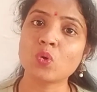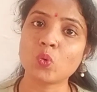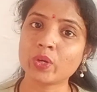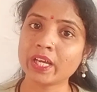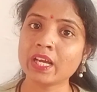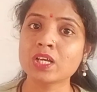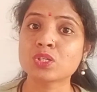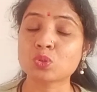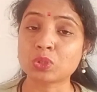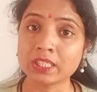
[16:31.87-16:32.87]
Okay,
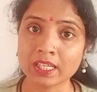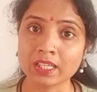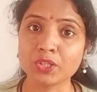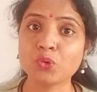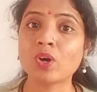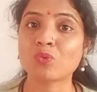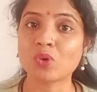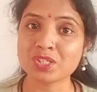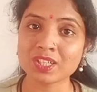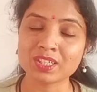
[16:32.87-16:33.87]
so till you are
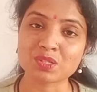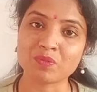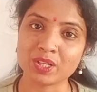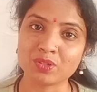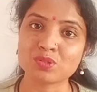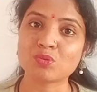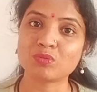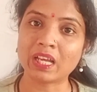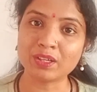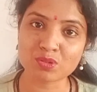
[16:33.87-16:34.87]
watching this video, so
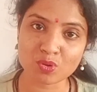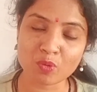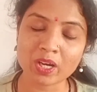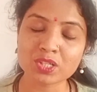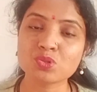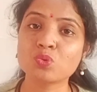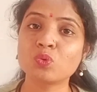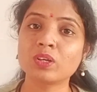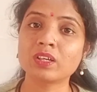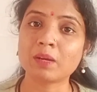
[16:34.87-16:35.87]
thank you so much
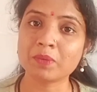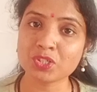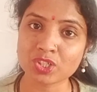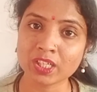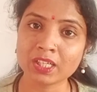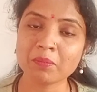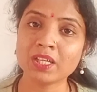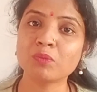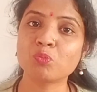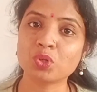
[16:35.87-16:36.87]
to appreciate
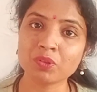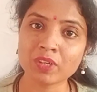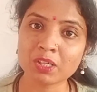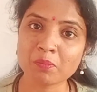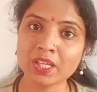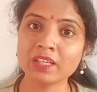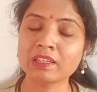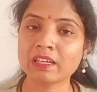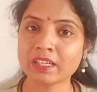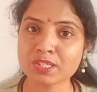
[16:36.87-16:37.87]
me, motivate me,
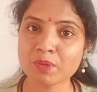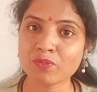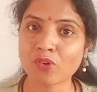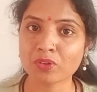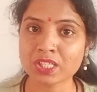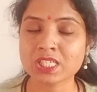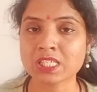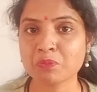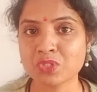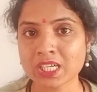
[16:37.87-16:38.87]
encourage me for this
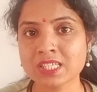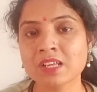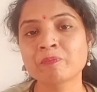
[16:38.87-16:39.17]
subject.